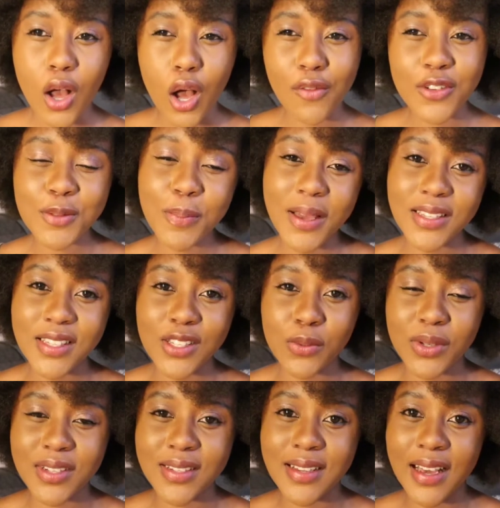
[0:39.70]
office spaces
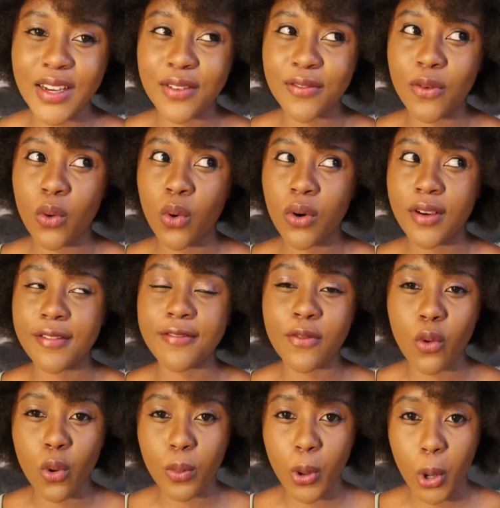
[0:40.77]
were designed for
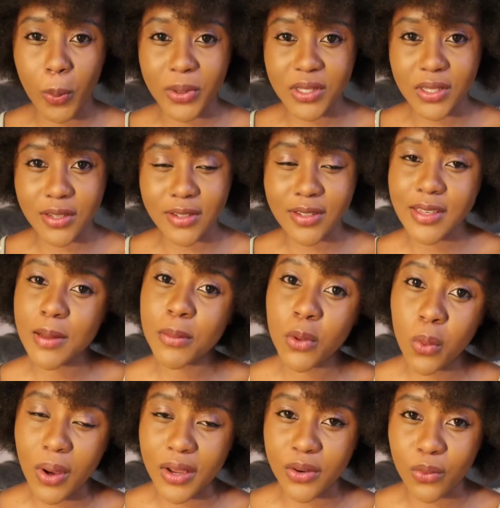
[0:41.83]
four purposes. Number
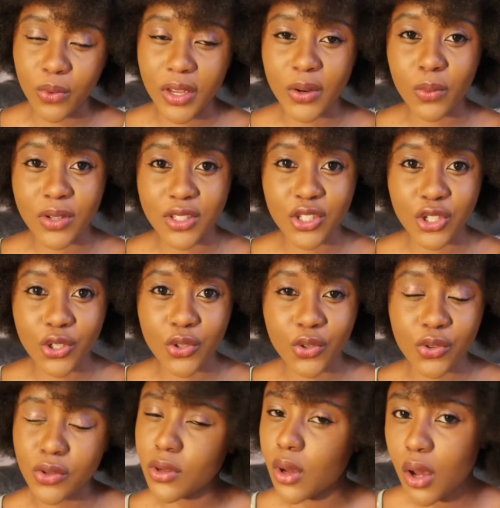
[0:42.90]
one, it was
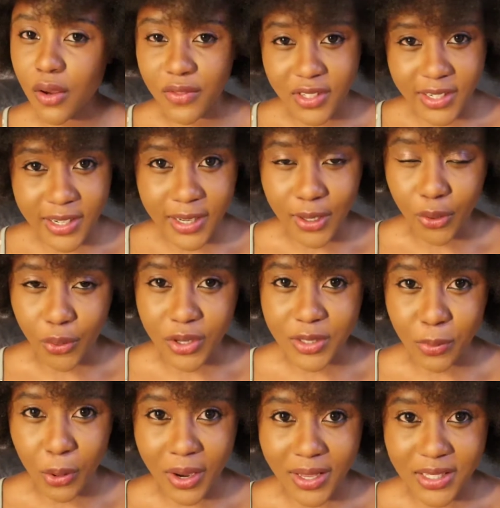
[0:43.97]
to obviously increase
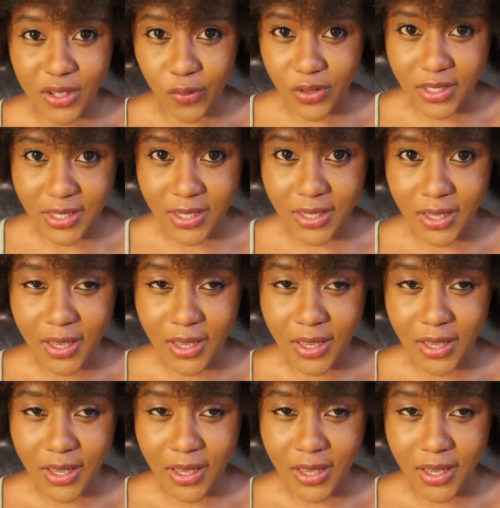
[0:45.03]
productivity.